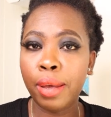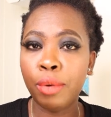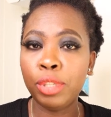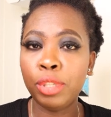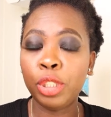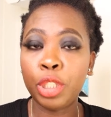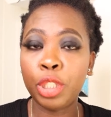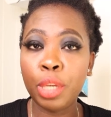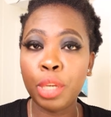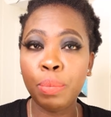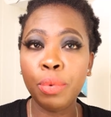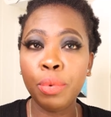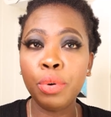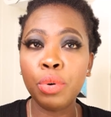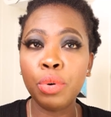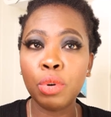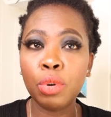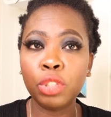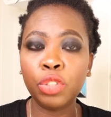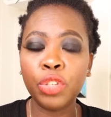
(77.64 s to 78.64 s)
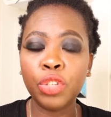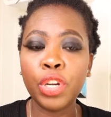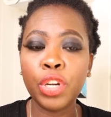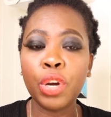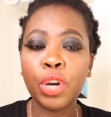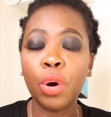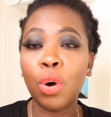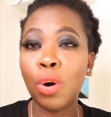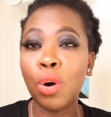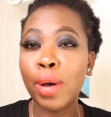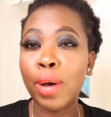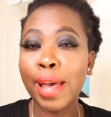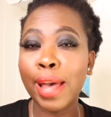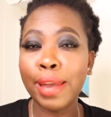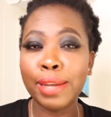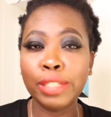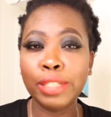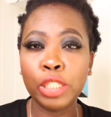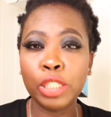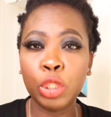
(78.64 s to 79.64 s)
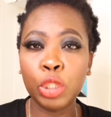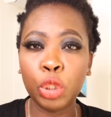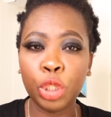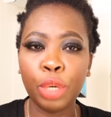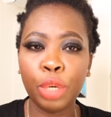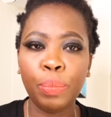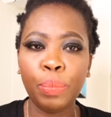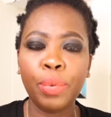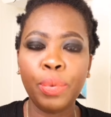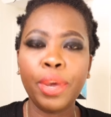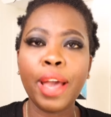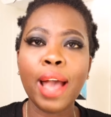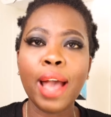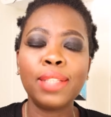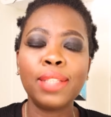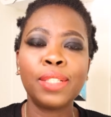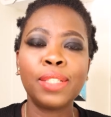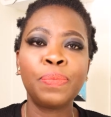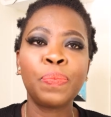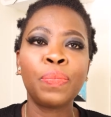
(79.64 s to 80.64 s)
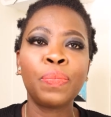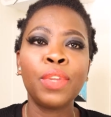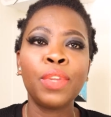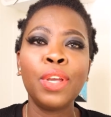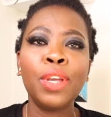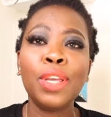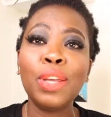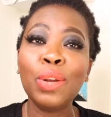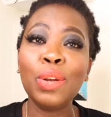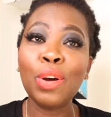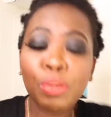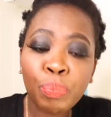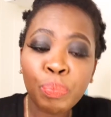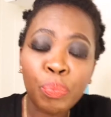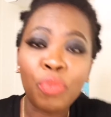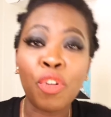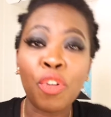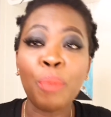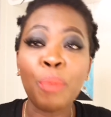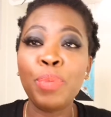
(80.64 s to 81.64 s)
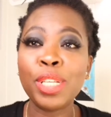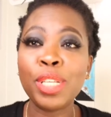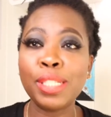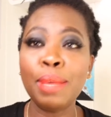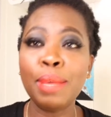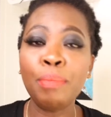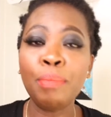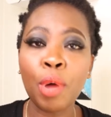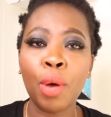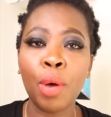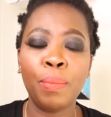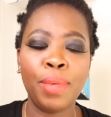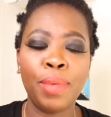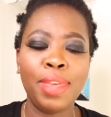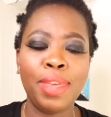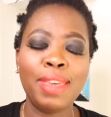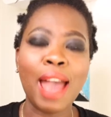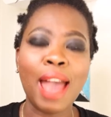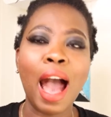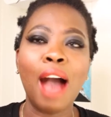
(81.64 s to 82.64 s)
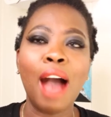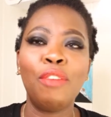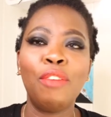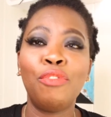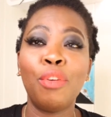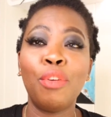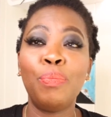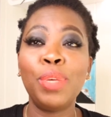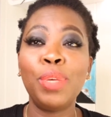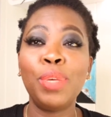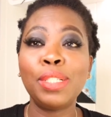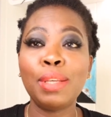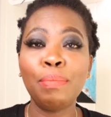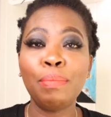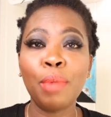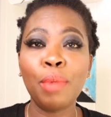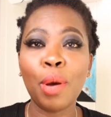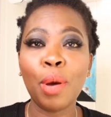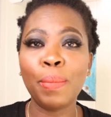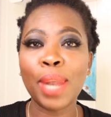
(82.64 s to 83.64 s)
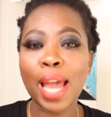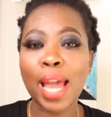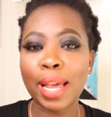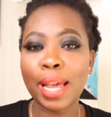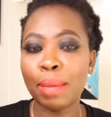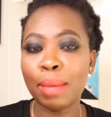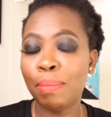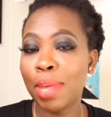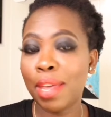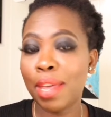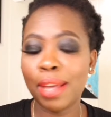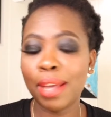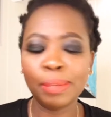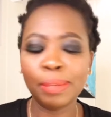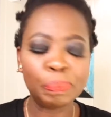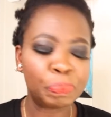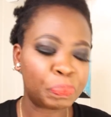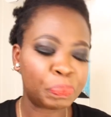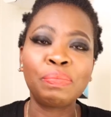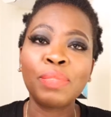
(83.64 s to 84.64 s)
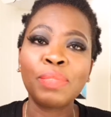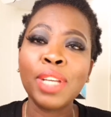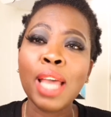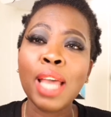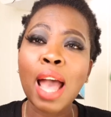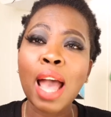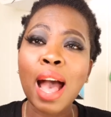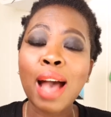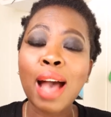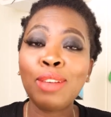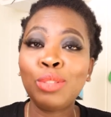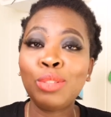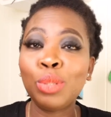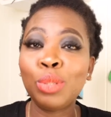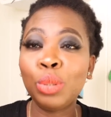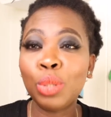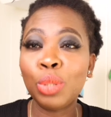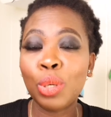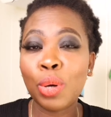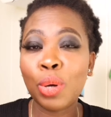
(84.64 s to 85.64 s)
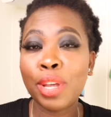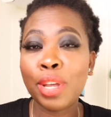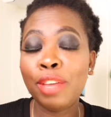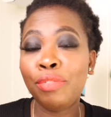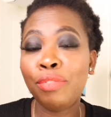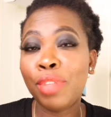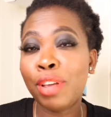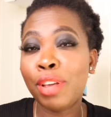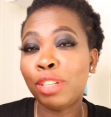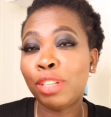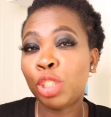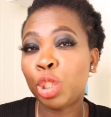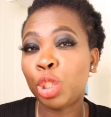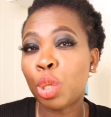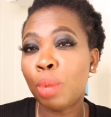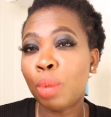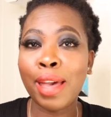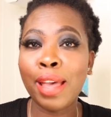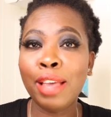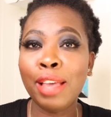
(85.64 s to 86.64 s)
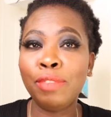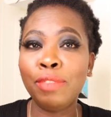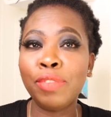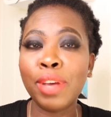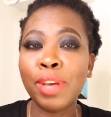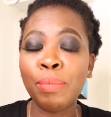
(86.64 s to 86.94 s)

cheap grocery or anything cheap, guys. You know, for busy mom. Yeah, for busy mom like me, how to know if the shop, if